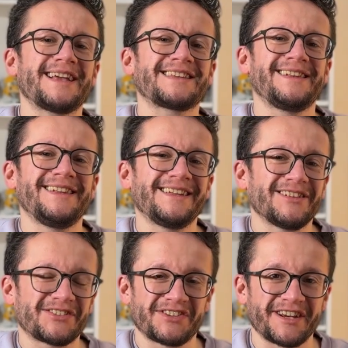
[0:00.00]
has a
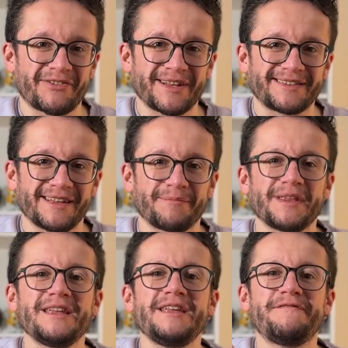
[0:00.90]
little secret.
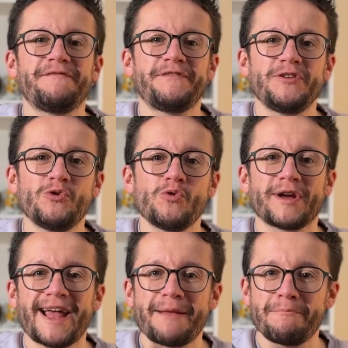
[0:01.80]
If you
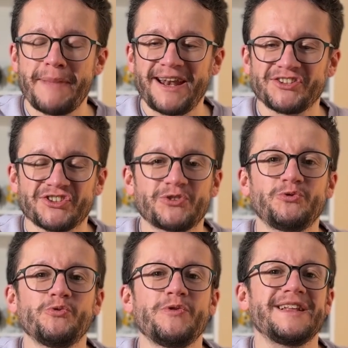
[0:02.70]
can manage to
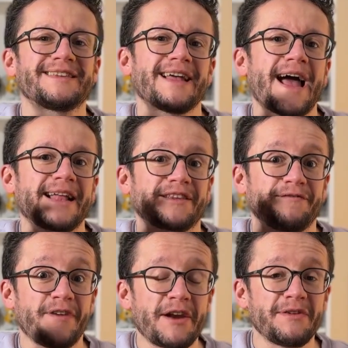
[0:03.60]
do it at
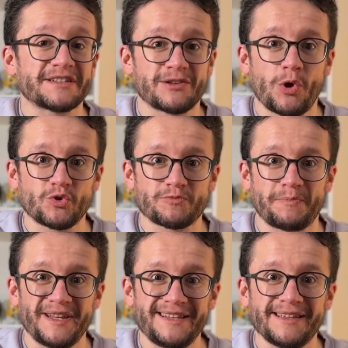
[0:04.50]
very slow
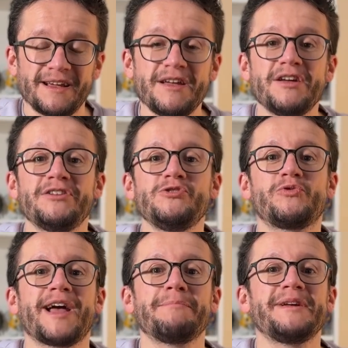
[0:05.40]
speed, you
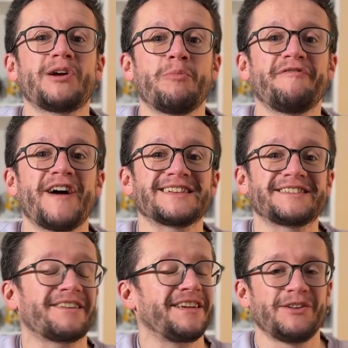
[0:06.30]
can become
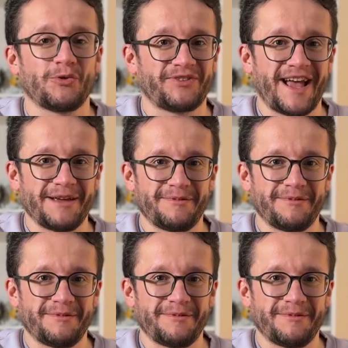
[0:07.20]
faster in no time.